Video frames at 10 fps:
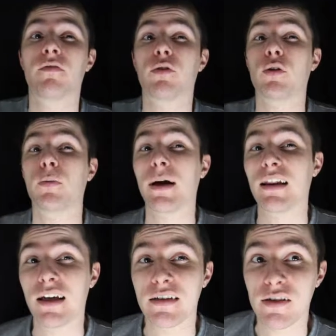for my
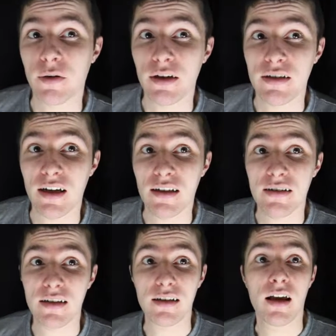latest and greatest
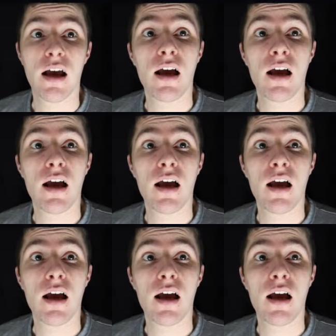content.